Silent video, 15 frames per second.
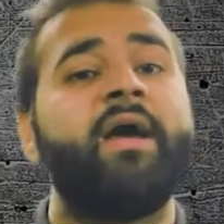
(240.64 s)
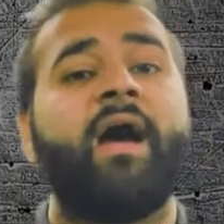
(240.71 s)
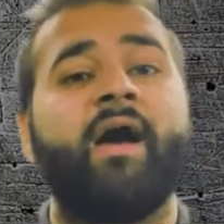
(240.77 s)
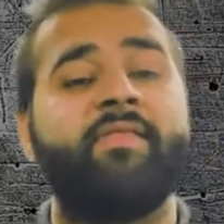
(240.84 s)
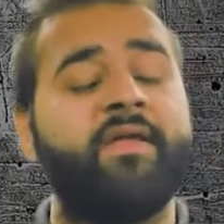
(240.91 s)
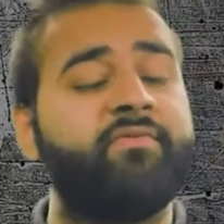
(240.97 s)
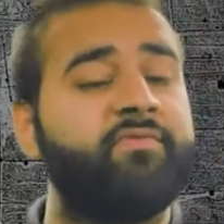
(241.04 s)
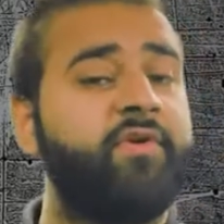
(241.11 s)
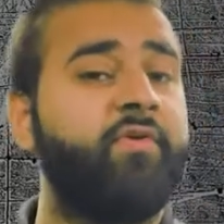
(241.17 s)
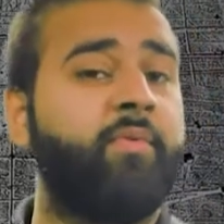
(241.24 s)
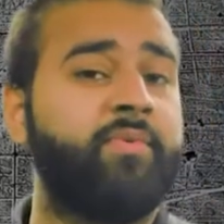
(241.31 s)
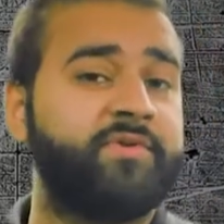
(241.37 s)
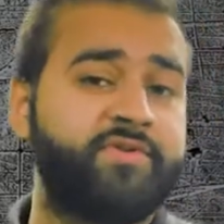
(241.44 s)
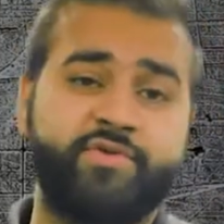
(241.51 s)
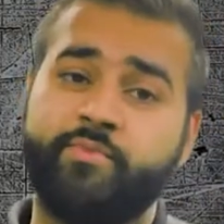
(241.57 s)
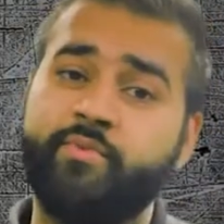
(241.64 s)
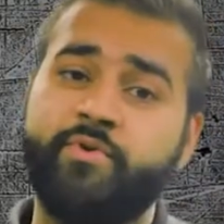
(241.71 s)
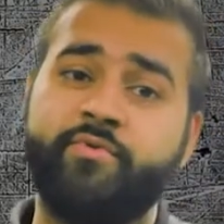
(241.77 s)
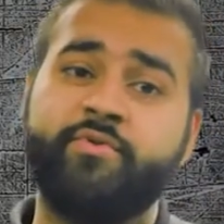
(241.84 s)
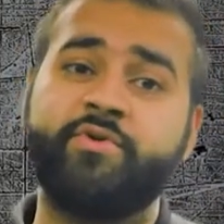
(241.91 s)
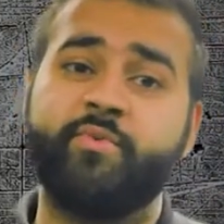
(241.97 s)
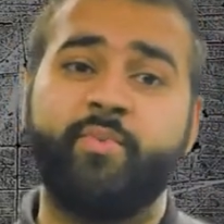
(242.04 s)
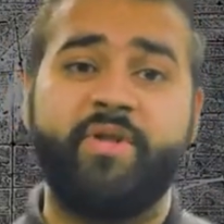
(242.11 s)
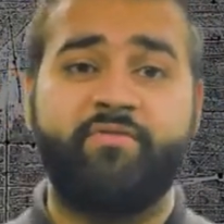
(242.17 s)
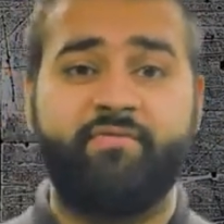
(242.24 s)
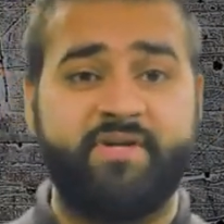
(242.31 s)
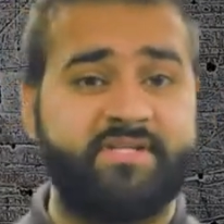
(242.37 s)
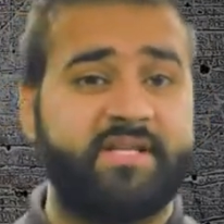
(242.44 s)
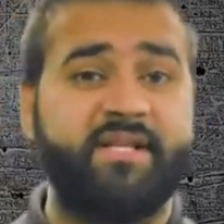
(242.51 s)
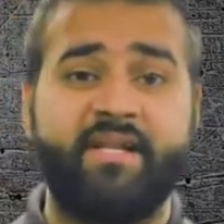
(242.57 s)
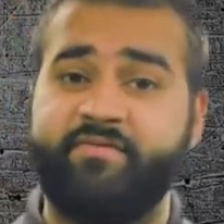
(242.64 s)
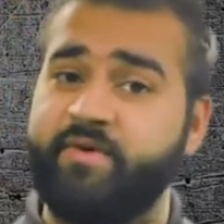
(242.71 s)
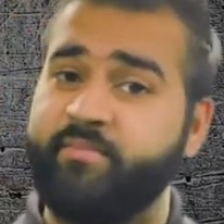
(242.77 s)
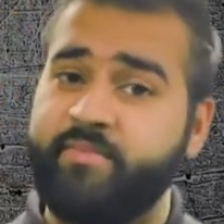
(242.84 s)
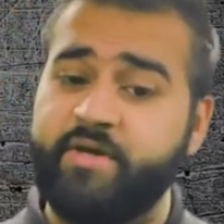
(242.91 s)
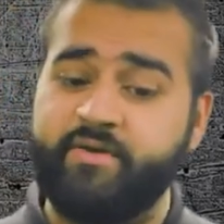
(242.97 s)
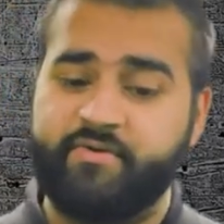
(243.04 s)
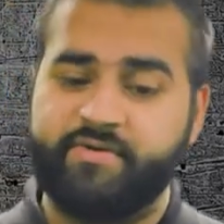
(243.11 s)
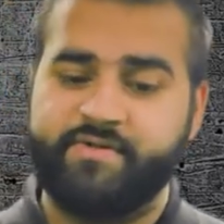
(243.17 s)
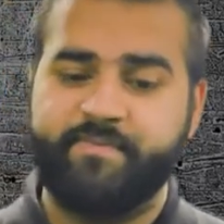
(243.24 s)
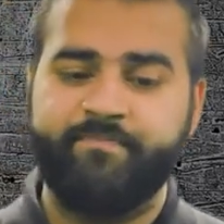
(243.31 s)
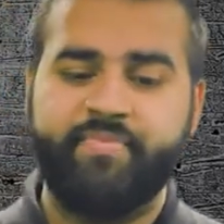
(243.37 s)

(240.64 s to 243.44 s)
and then reroll 1s to wound with Writ of the Living Muse.